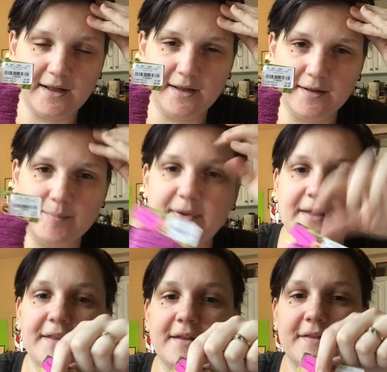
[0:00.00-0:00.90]

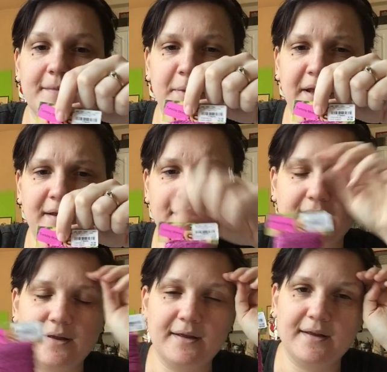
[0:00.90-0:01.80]
I think the pink
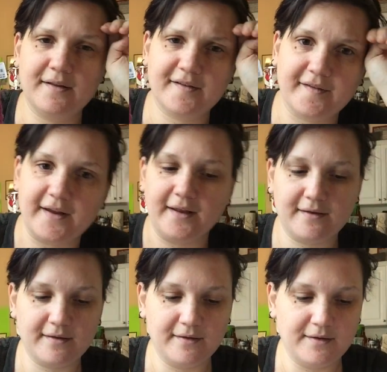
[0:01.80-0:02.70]
is
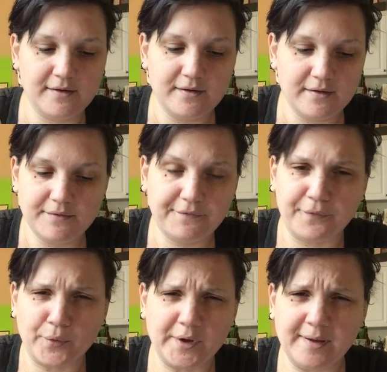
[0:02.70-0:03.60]
like
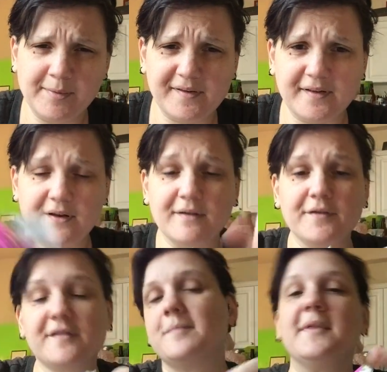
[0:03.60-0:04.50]
40%
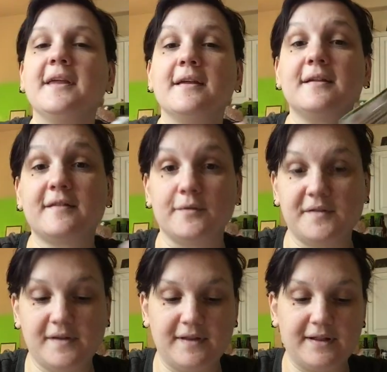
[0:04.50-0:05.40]
off or something, so it
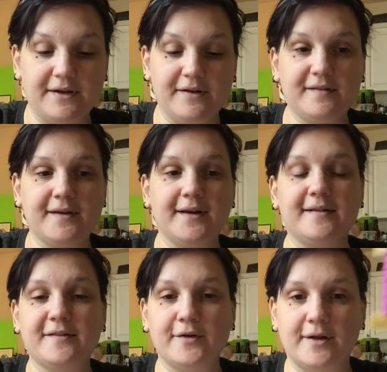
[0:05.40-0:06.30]
was in the clearance
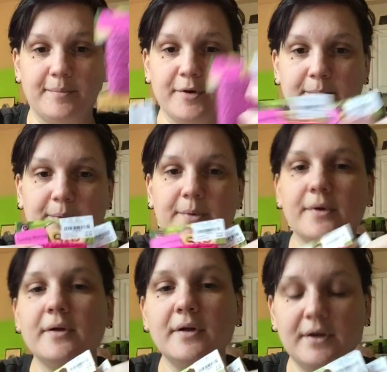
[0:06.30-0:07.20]
area. So I got a
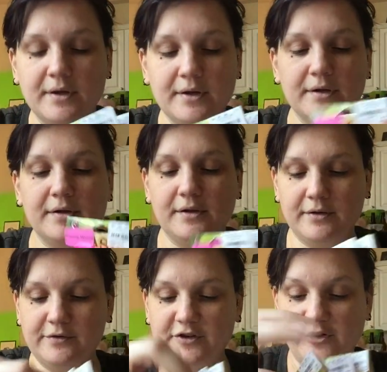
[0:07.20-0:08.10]
purple,
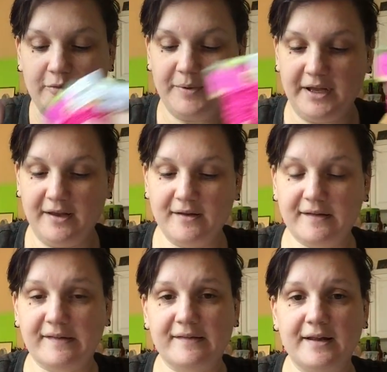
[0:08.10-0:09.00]
2
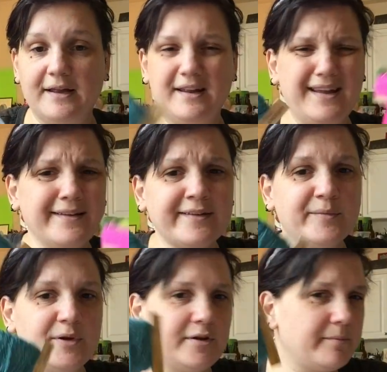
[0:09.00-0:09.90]
pinks, and I
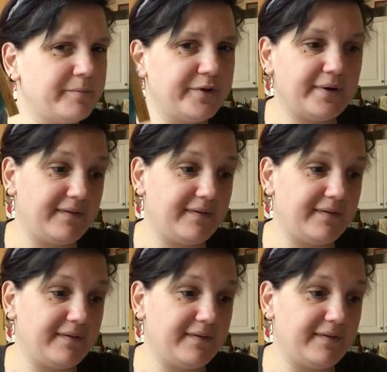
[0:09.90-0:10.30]
guess 1 blue.